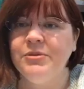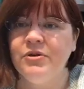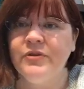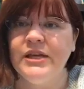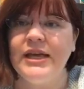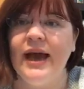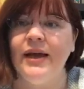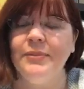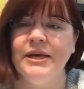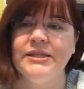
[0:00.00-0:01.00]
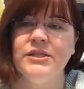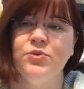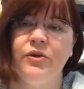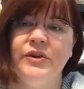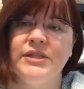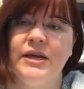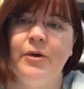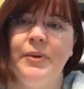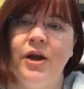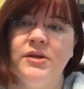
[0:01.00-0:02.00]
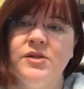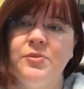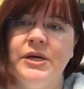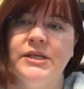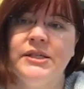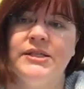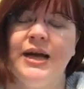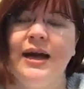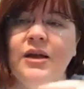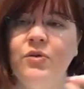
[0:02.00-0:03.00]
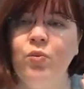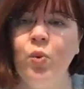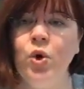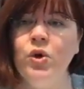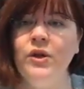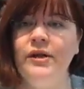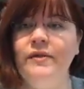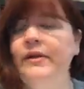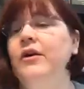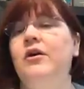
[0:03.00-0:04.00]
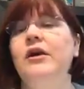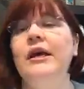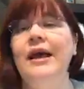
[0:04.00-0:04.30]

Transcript: beautifully. Yeah, because it's roving style, but also because it's got wool in there,